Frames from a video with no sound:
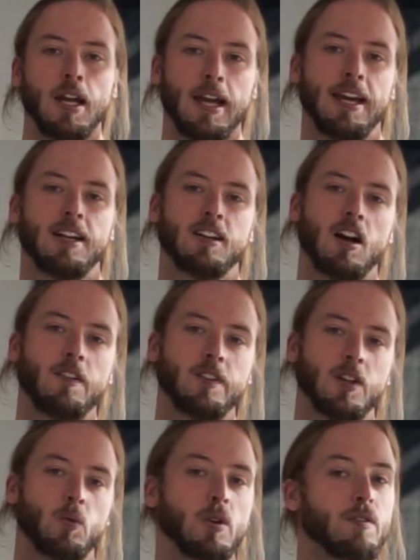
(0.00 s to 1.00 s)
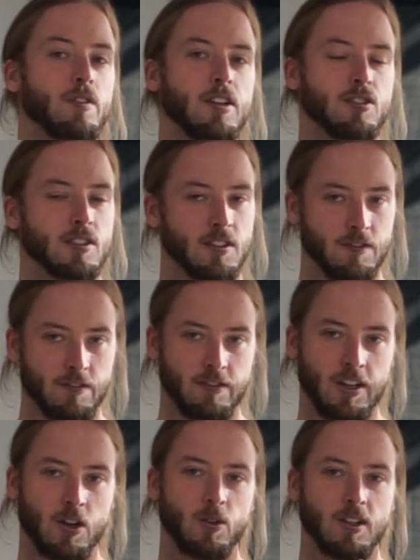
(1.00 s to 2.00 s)
and a coffee that we featured the
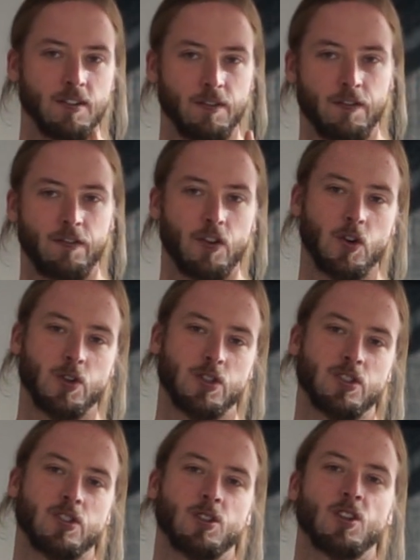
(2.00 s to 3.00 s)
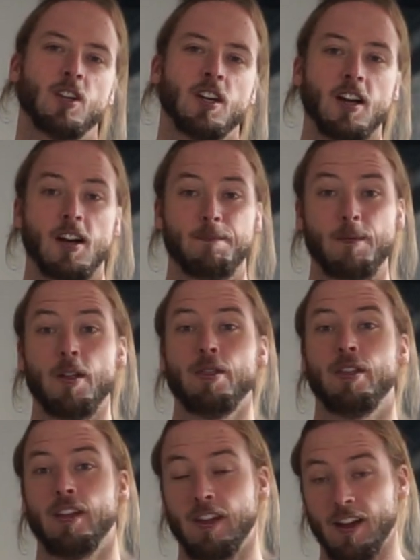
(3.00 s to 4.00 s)
very first
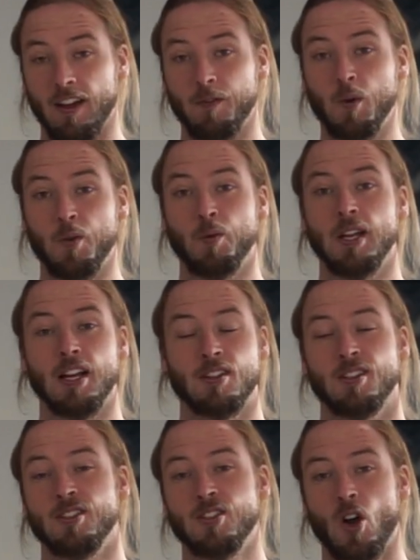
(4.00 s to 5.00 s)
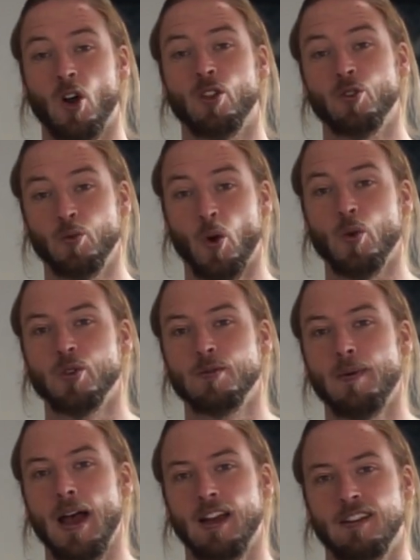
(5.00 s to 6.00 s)
month when we actually started to roast
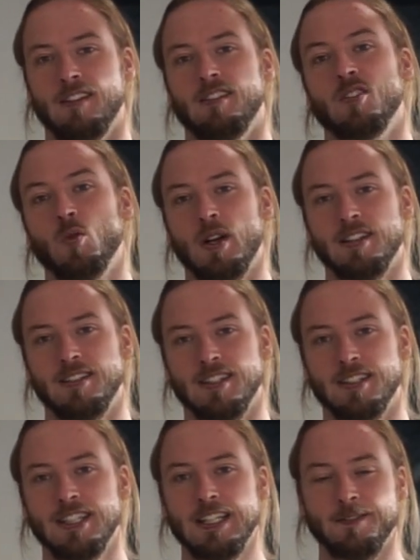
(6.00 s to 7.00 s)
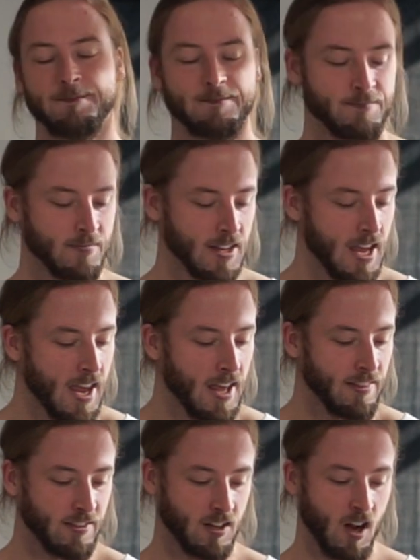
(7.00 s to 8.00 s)
back in 2016.
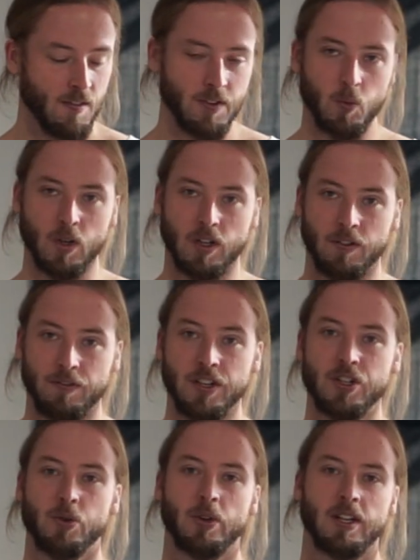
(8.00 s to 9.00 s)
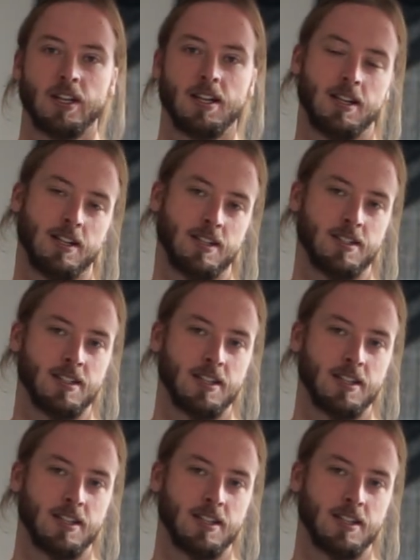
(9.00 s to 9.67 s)
The coffee we're featuring is